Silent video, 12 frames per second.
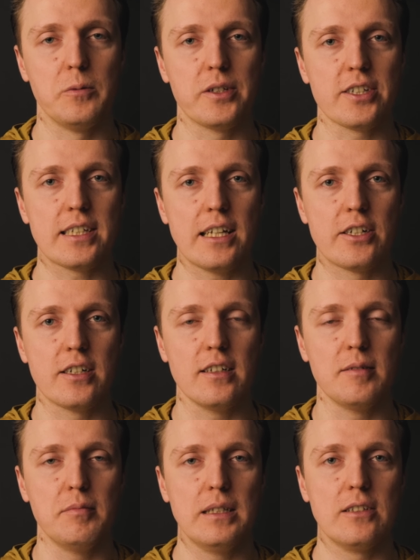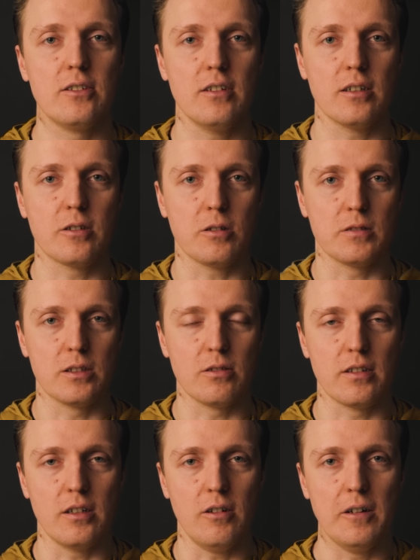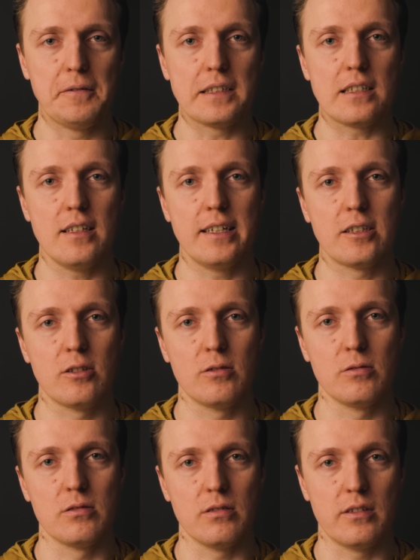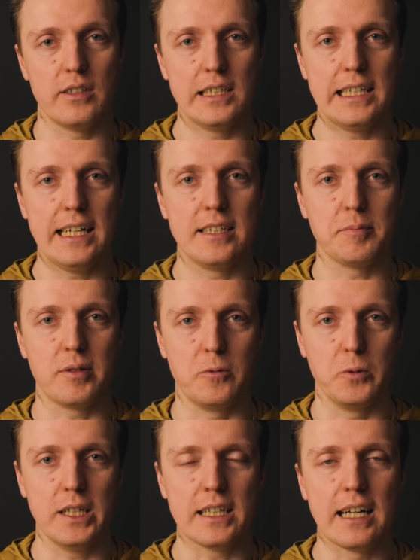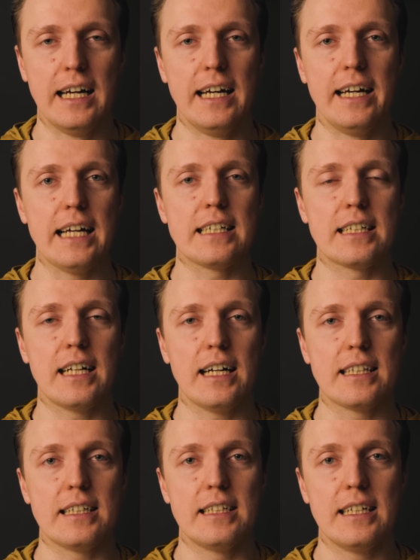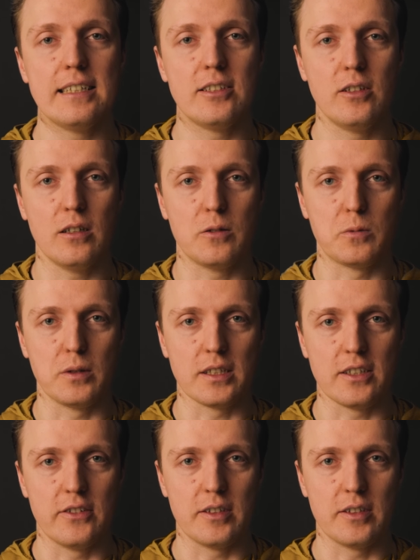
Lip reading: which essentially means you are going to the office like 2 to 3 days per week, and the other days you are working